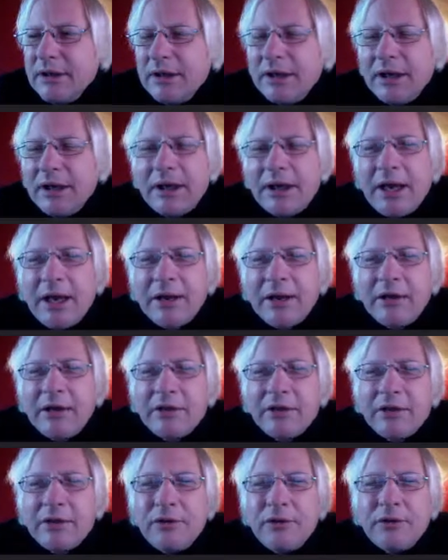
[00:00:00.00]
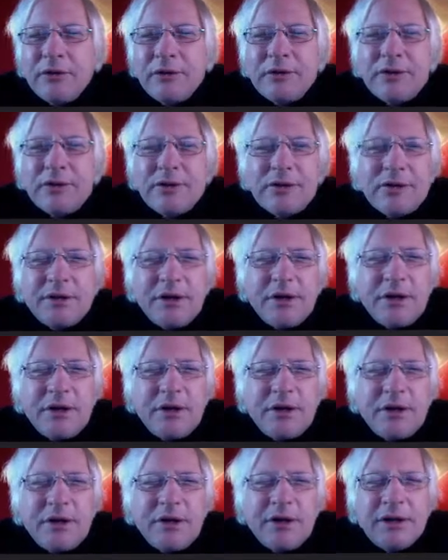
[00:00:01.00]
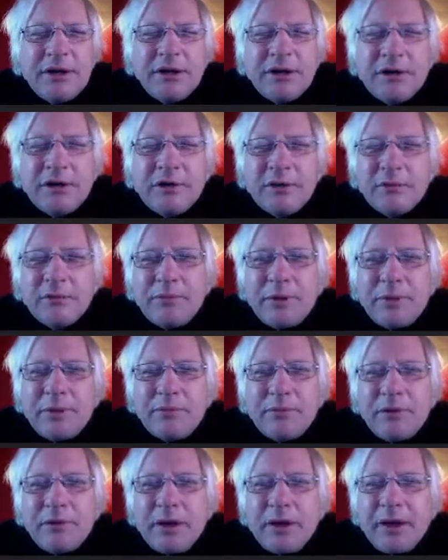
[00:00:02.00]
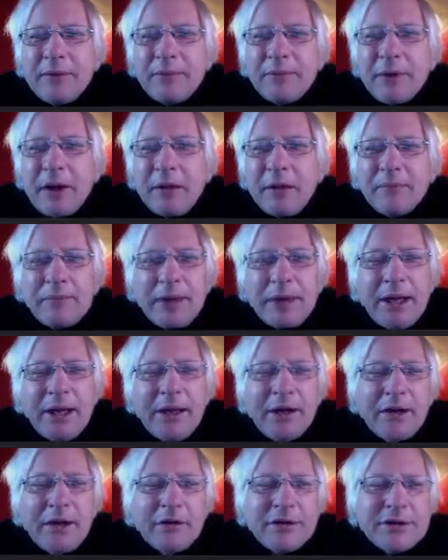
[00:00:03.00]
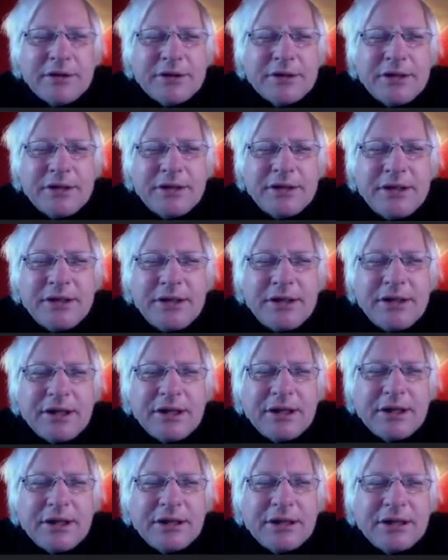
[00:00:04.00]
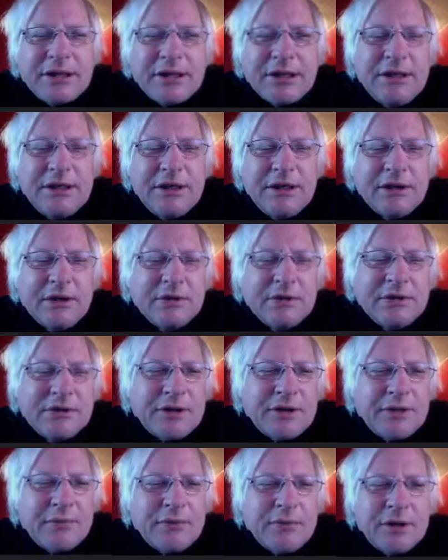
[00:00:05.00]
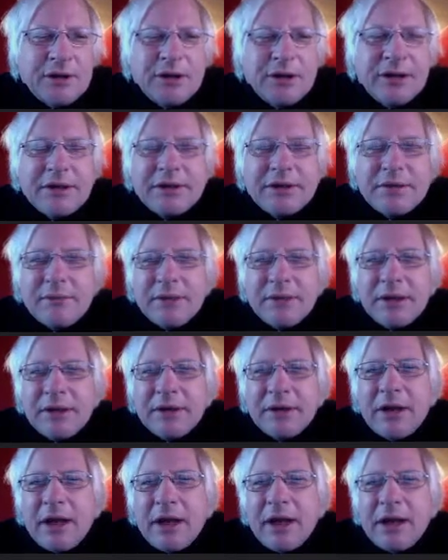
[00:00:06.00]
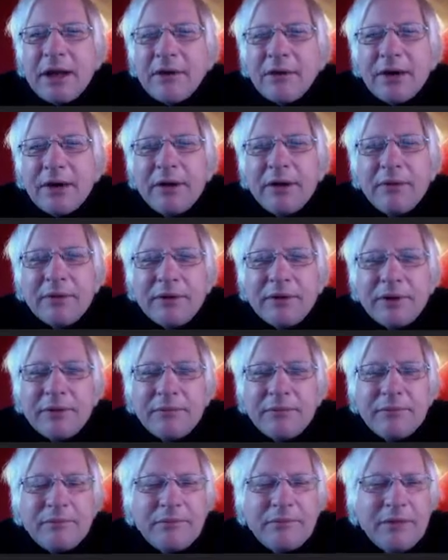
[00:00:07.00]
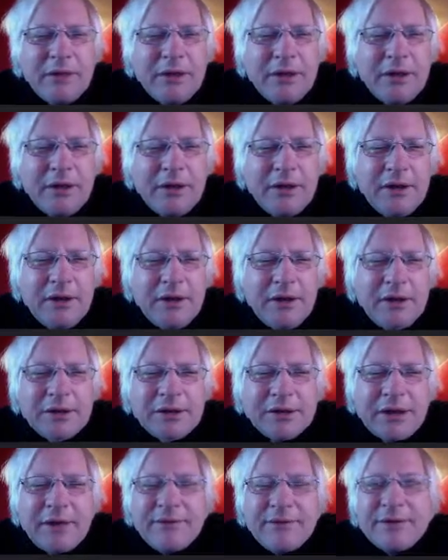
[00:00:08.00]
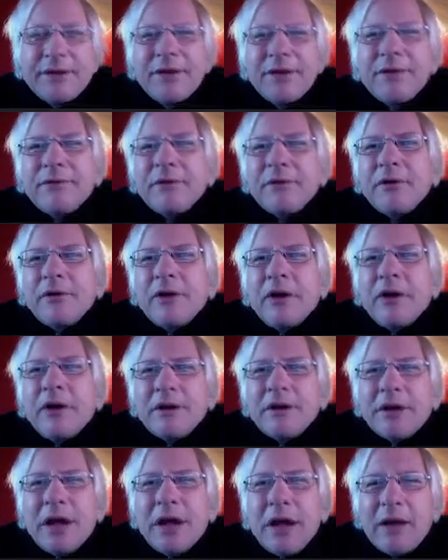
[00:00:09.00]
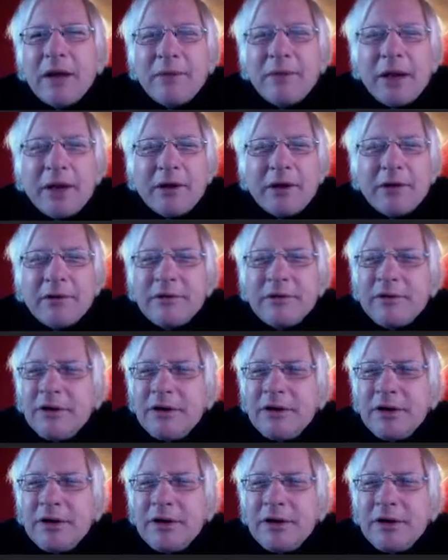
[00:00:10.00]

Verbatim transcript: And that includes you know, people like Pompeo, just because he thinks he knows something doesn't mean I agree with him. Because I've seen for a long time now